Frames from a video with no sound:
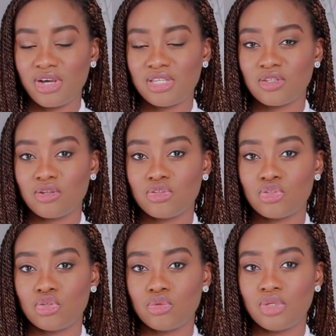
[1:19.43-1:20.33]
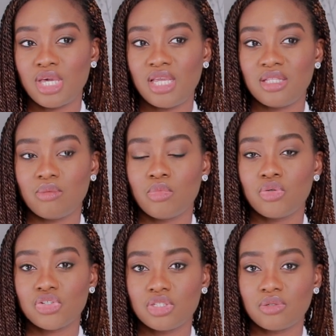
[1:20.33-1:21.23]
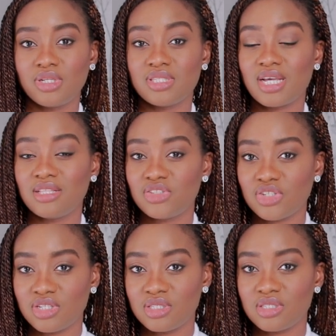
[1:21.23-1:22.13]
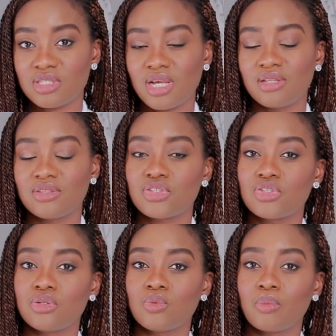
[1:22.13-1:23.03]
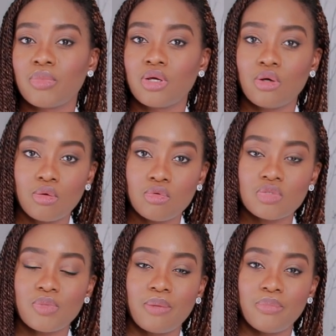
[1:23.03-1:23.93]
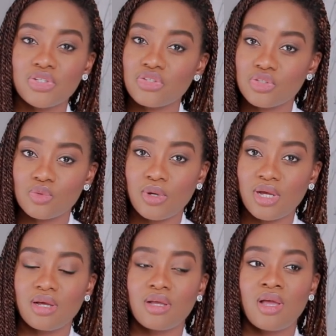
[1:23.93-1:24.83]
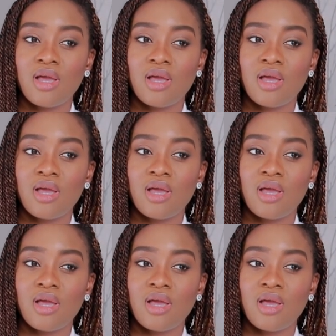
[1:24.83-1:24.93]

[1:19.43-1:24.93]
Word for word: I started to gain emotional intelligence, I understood what my goals, my ambitions were,